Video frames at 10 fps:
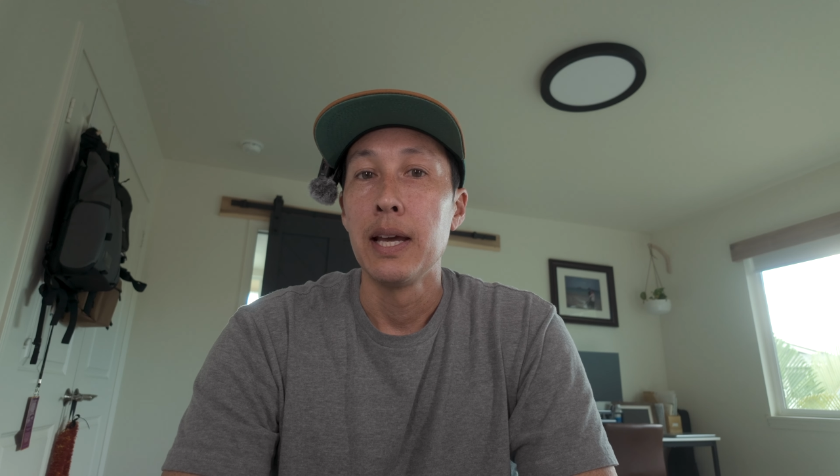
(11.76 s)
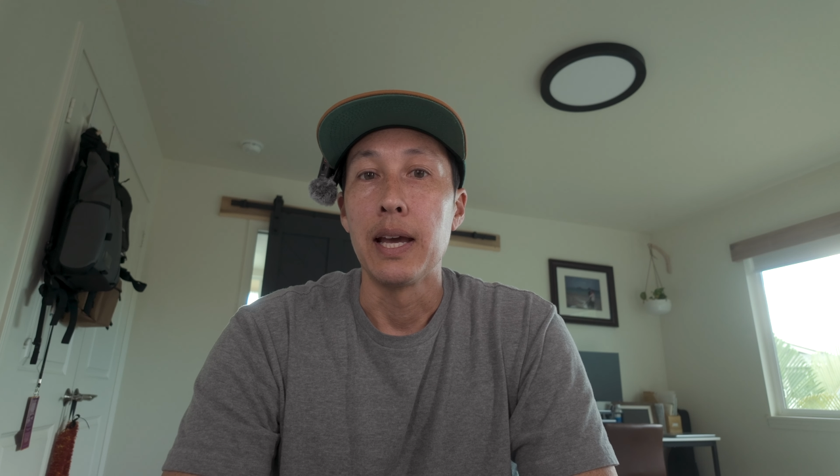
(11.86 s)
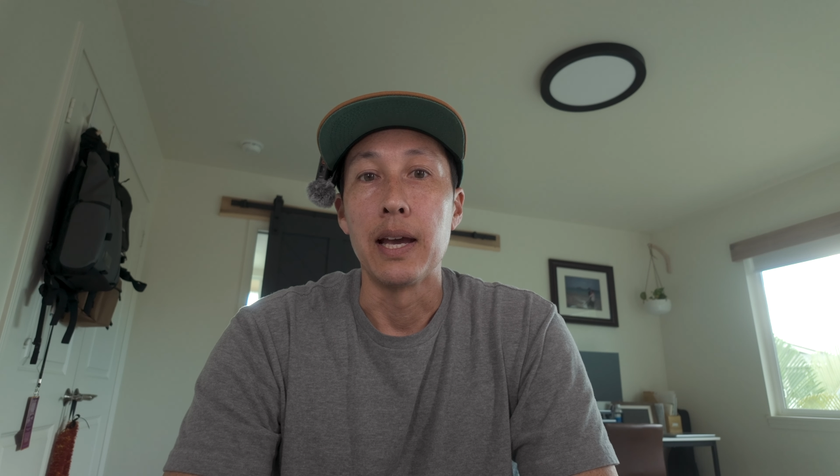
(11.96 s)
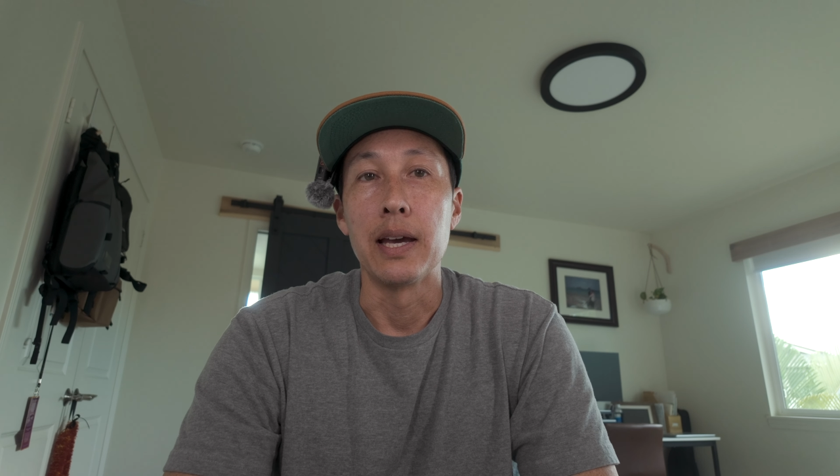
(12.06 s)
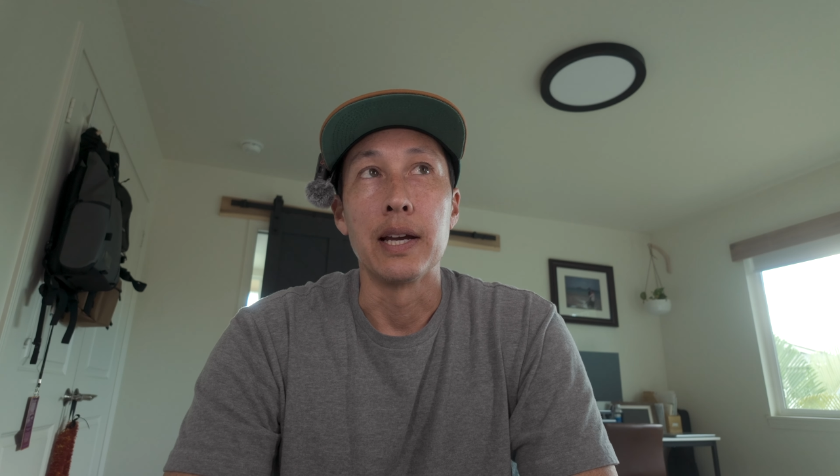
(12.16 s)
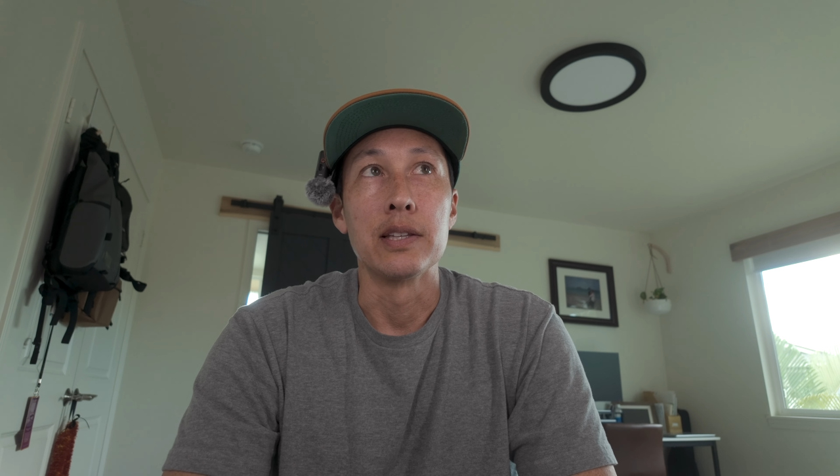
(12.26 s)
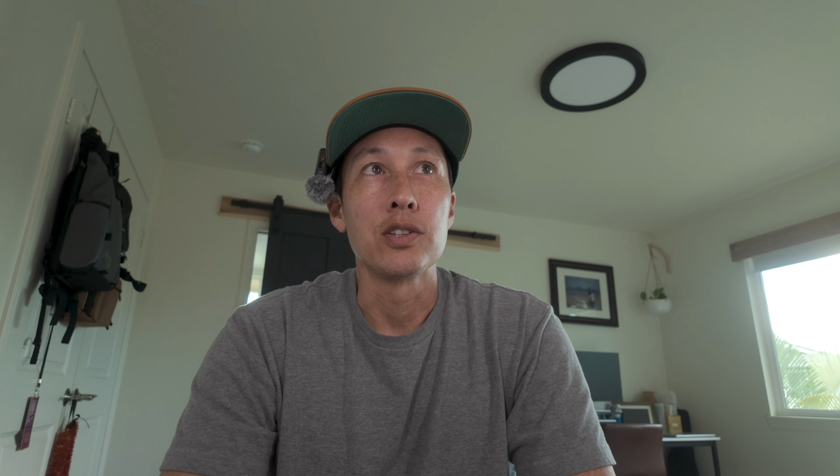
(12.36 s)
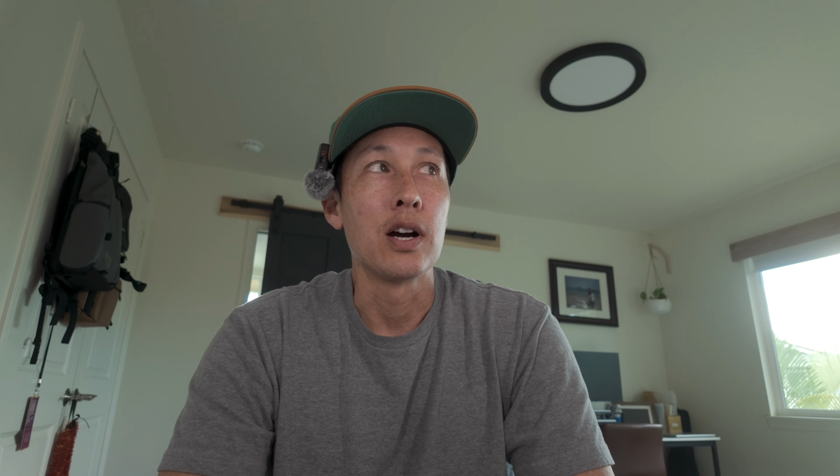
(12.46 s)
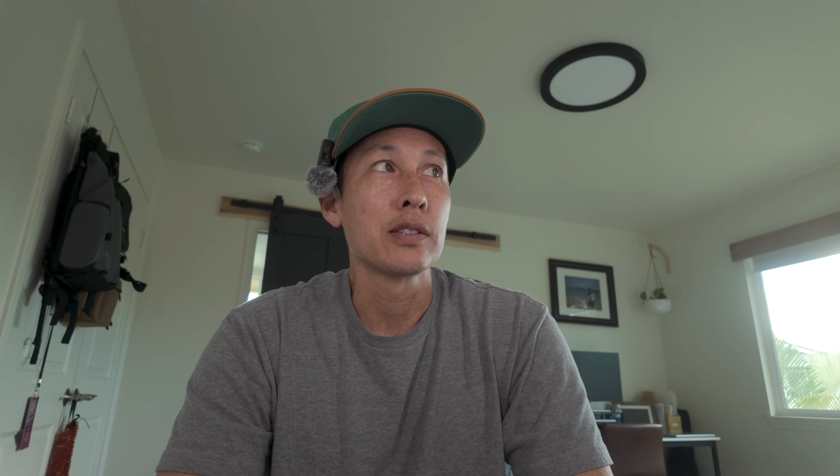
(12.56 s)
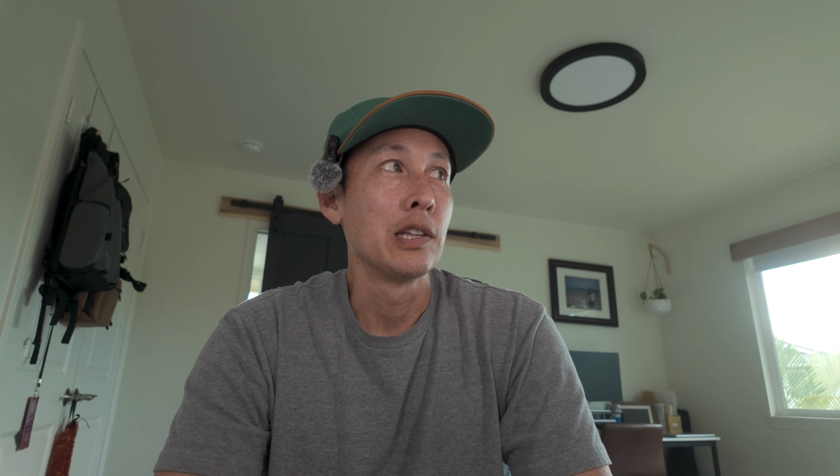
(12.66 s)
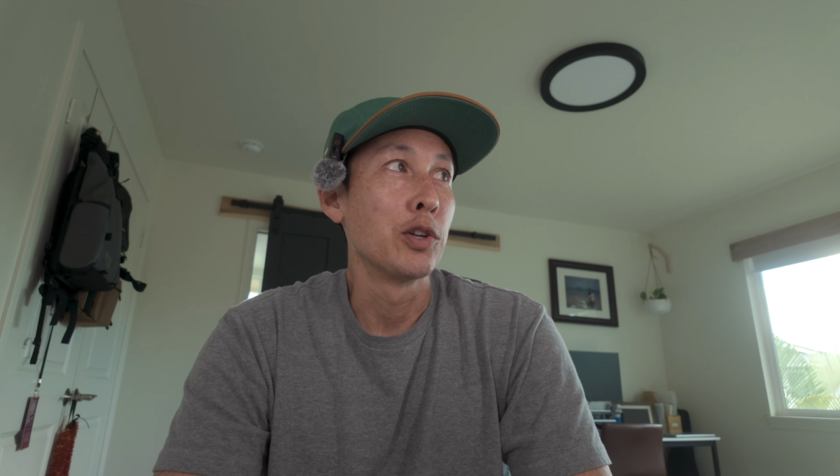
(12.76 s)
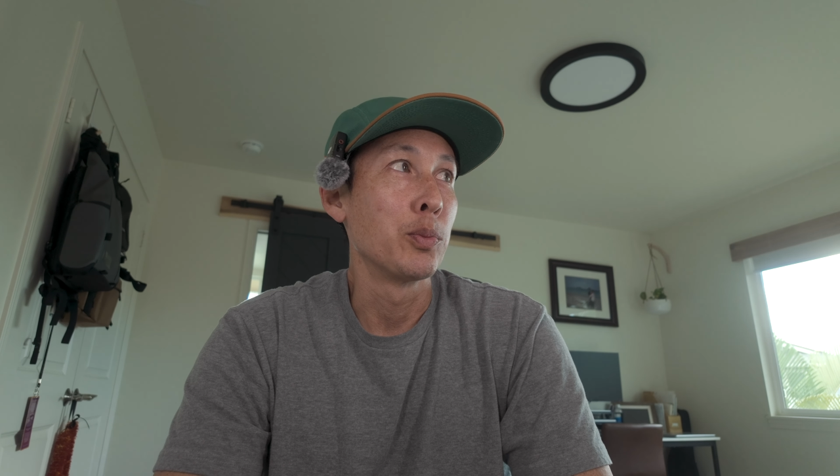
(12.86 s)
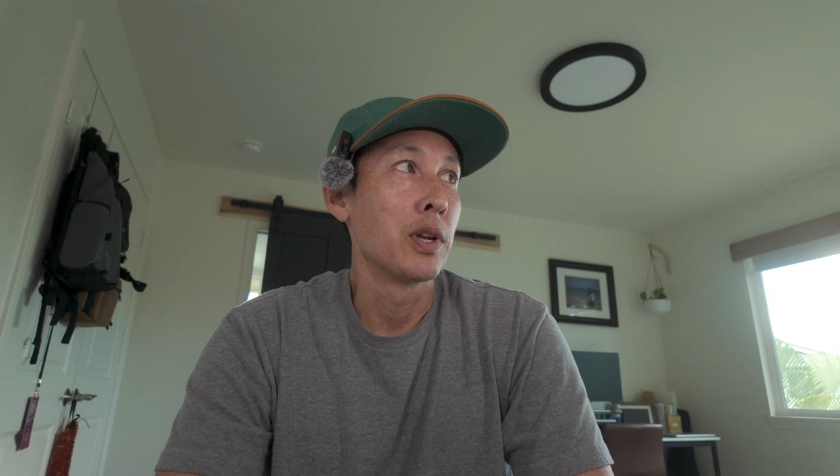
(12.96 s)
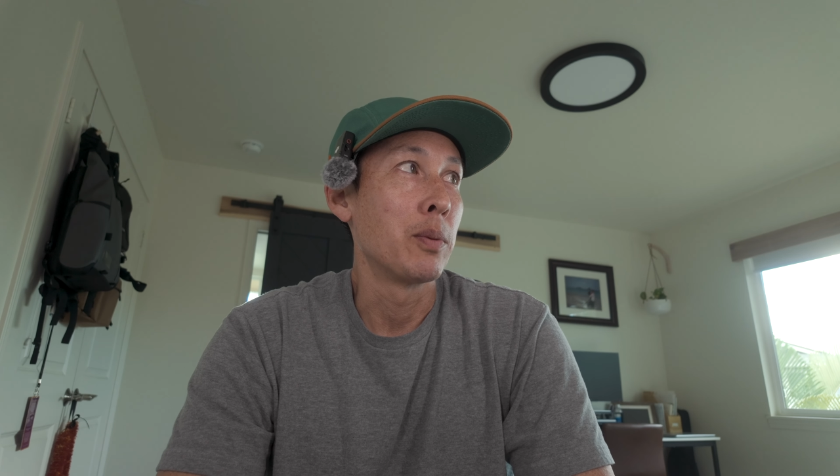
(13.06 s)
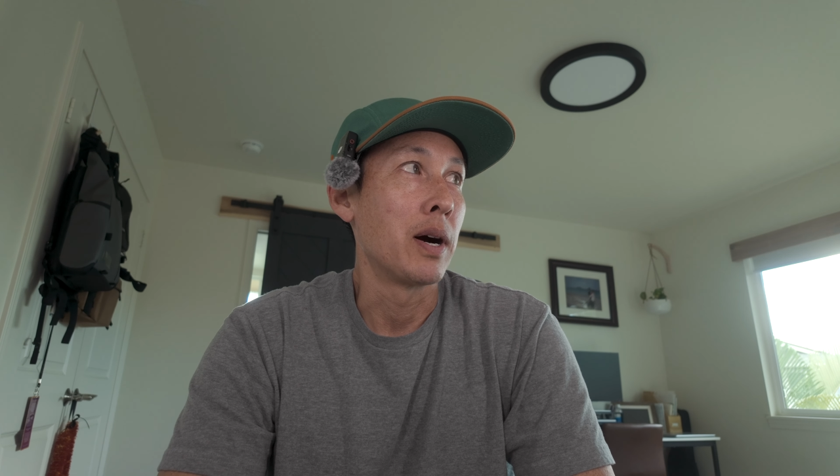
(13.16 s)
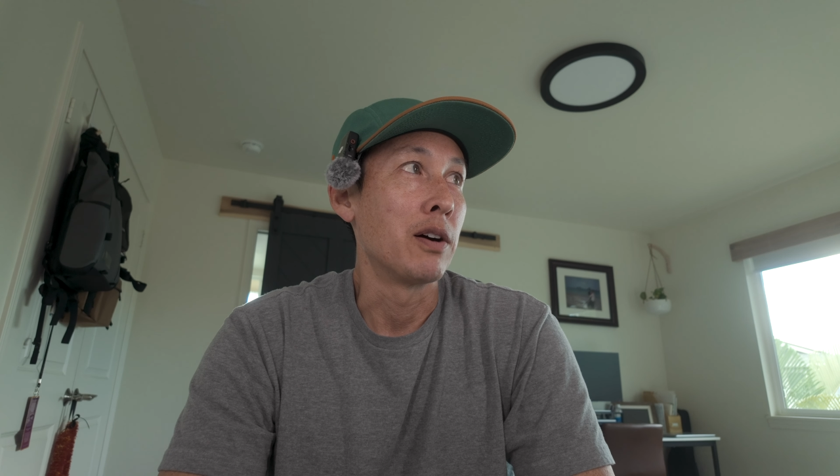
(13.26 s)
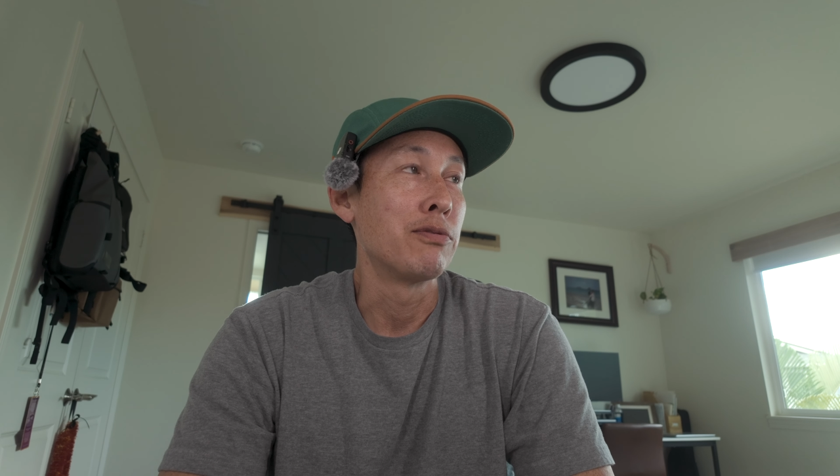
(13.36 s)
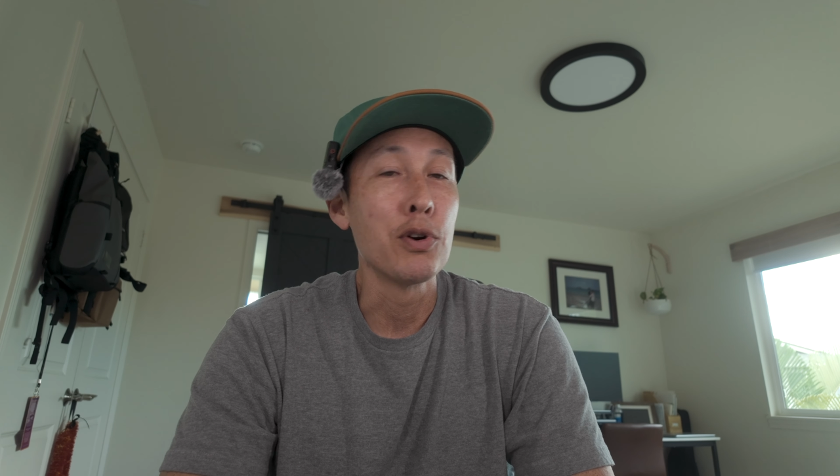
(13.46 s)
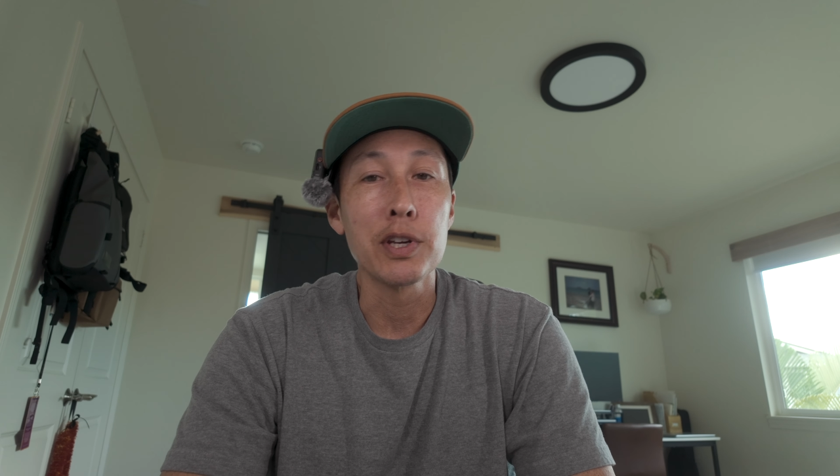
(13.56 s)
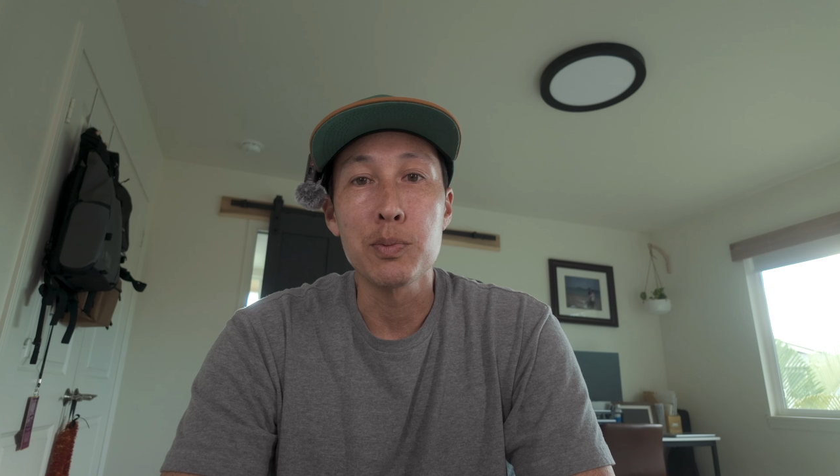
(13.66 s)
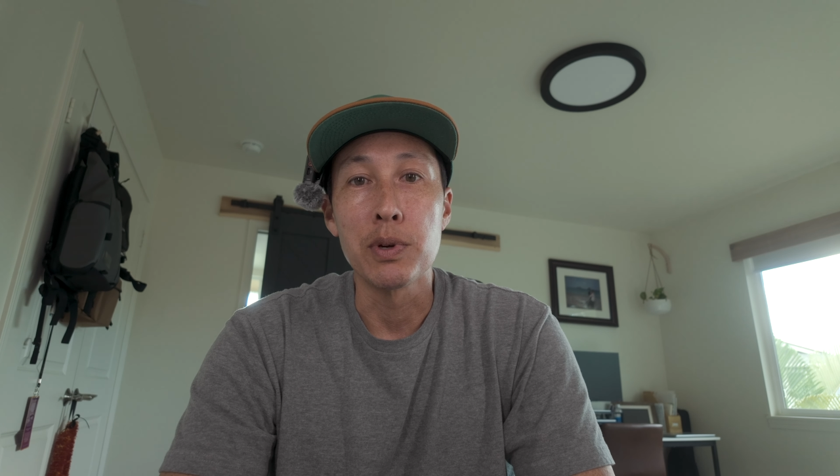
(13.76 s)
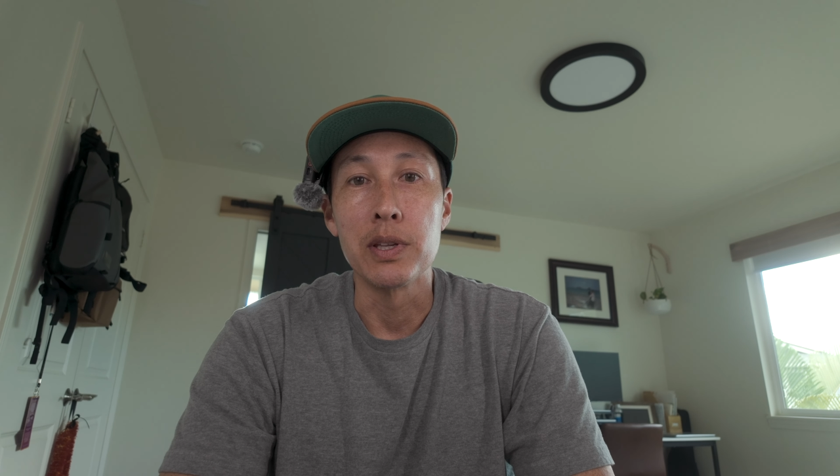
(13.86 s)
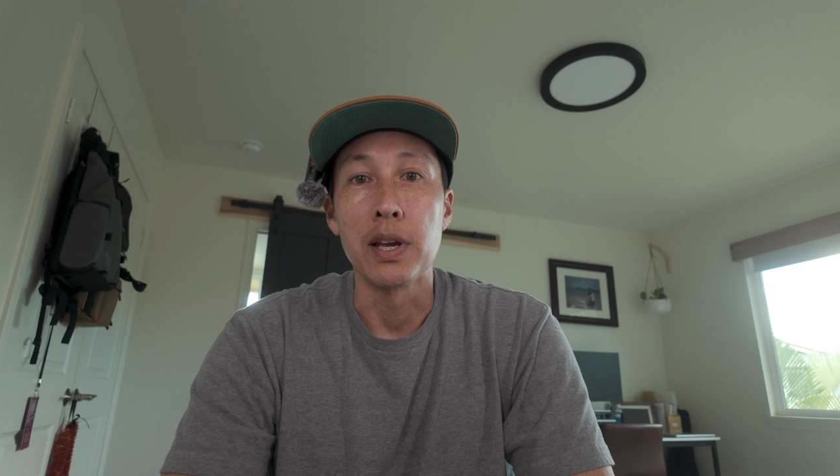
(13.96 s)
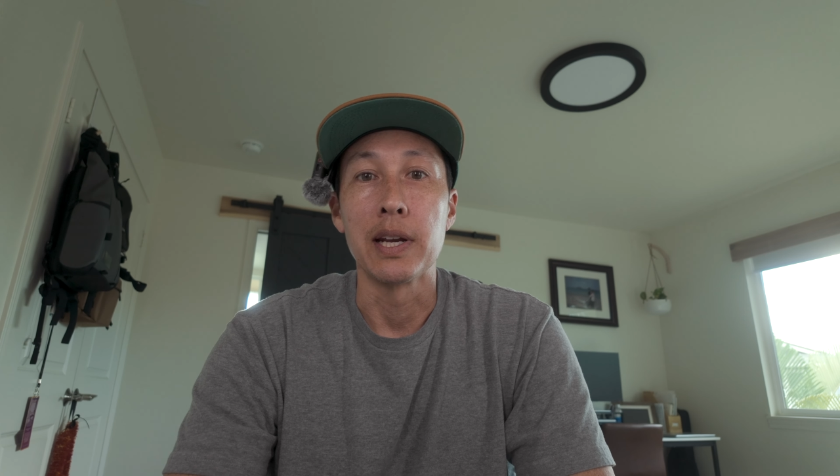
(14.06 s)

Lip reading: And I talked a little bit about focus breathing,